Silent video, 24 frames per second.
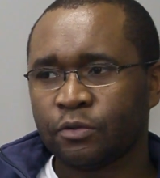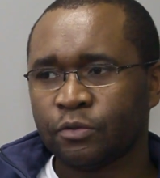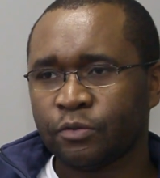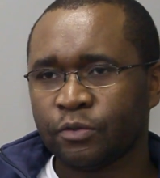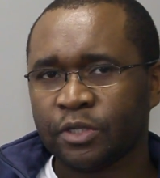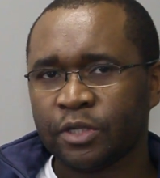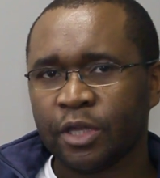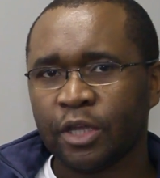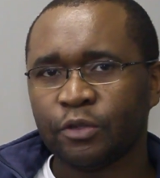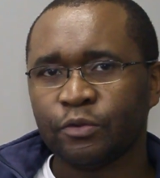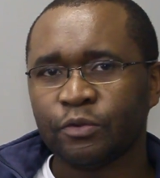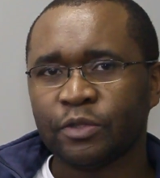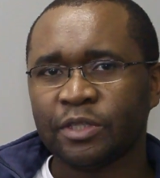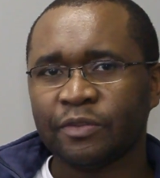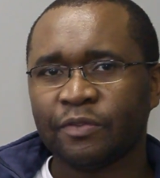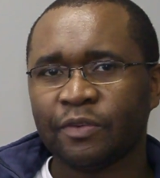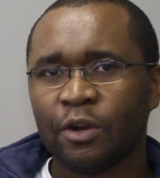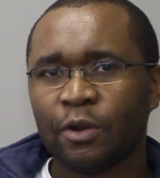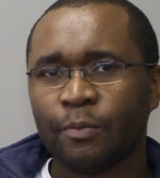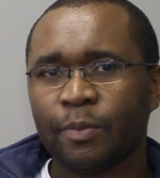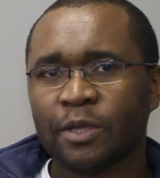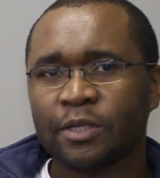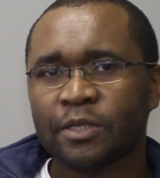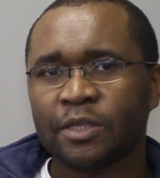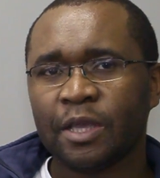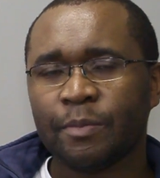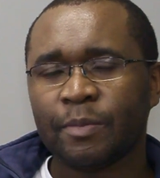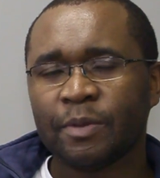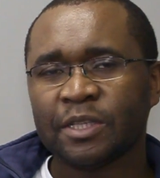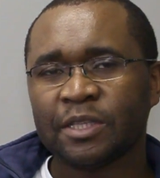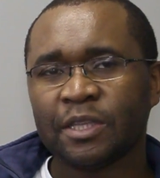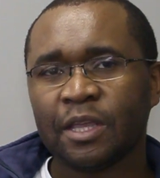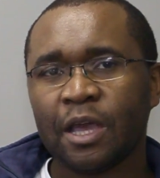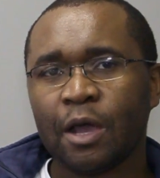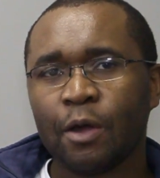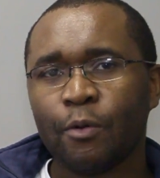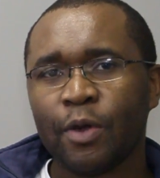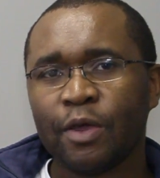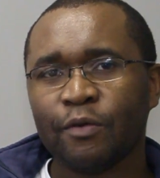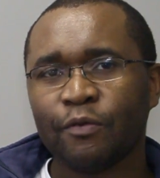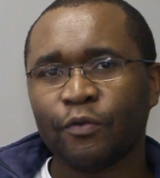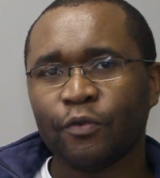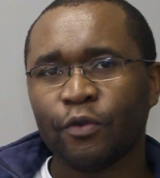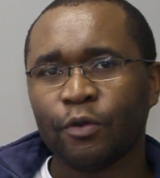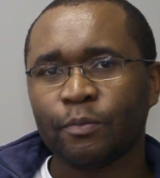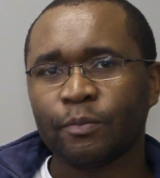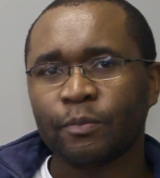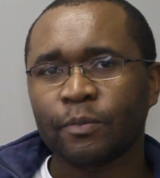say to developers they must stay away
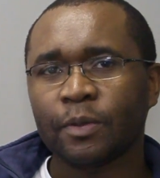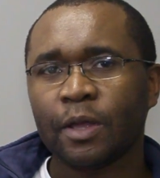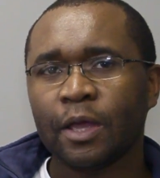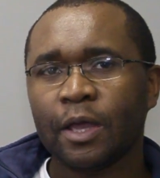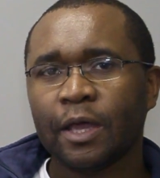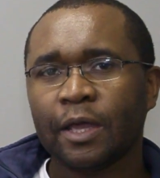from